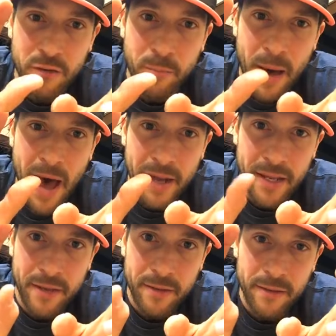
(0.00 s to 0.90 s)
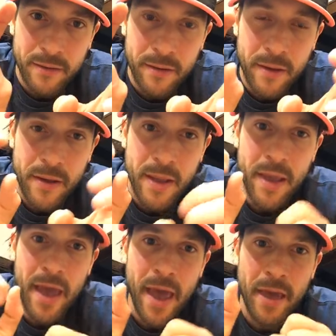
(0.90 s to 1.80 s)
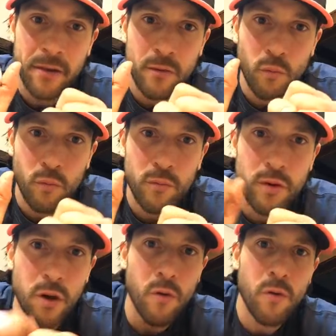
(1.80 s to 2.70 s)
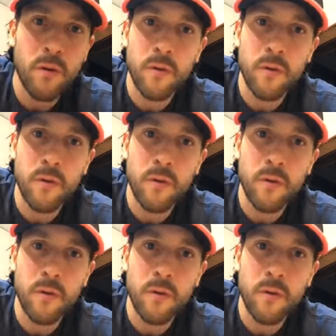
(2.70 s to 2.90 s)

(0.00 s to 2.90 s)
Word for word: body. And you know,